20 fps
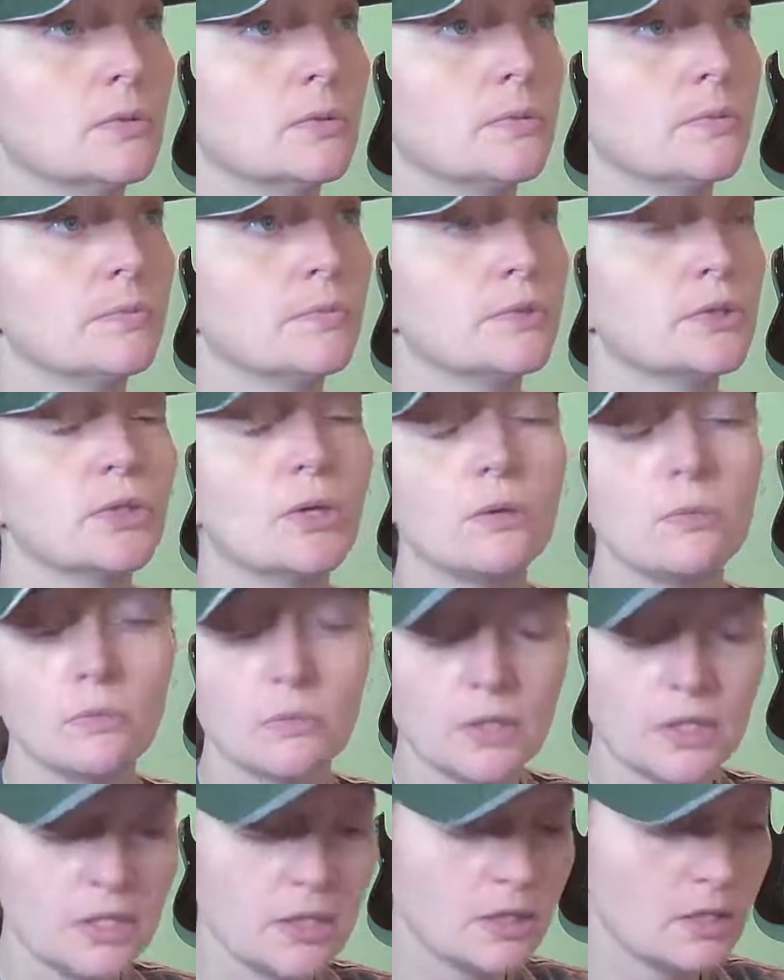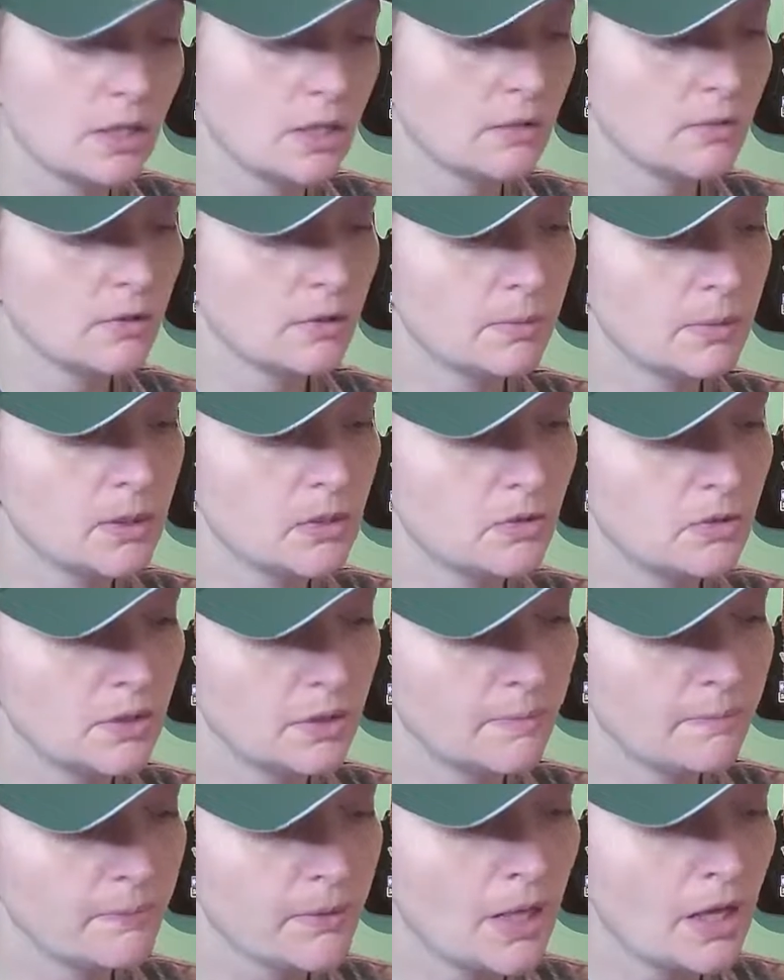psalm reading that I'm going to be doing.
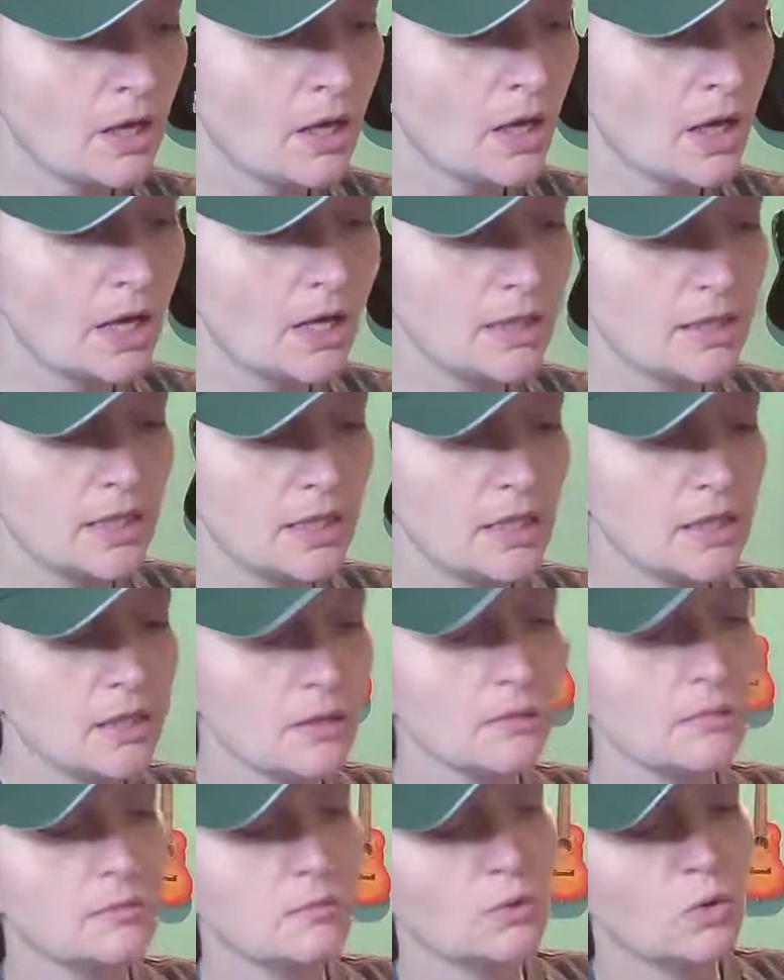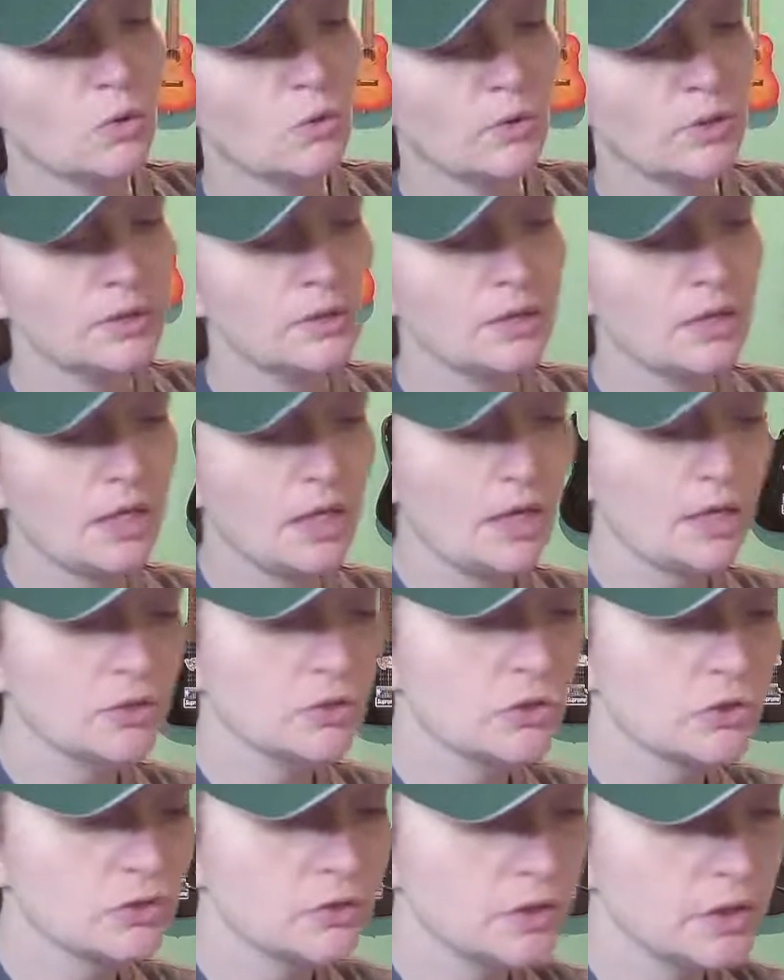I think I'm going to
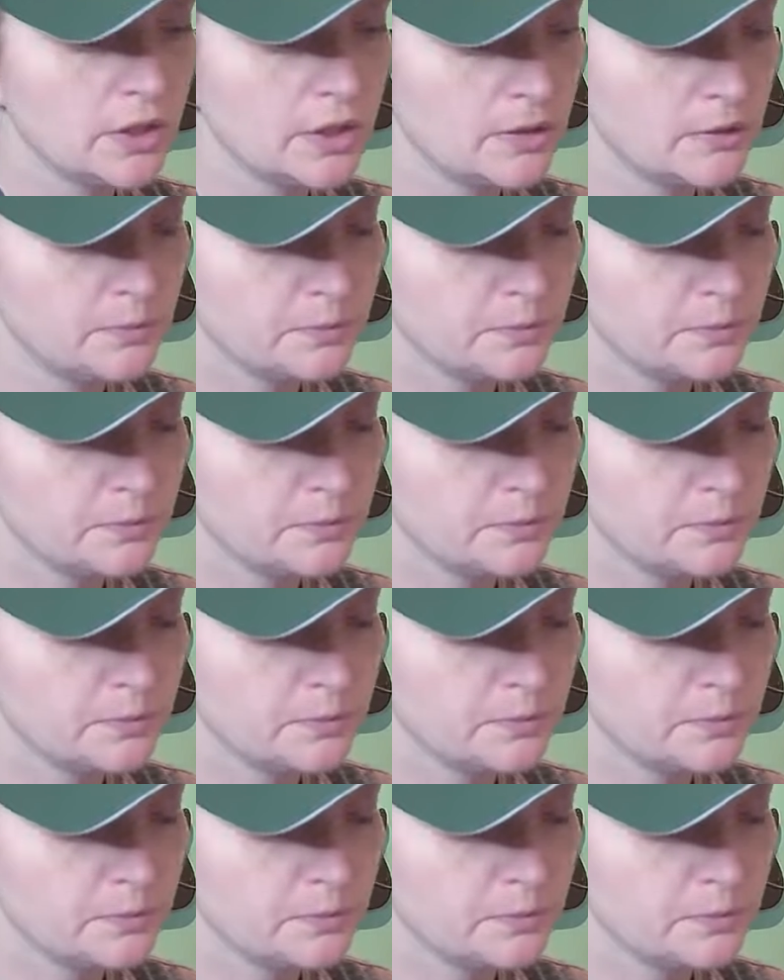actually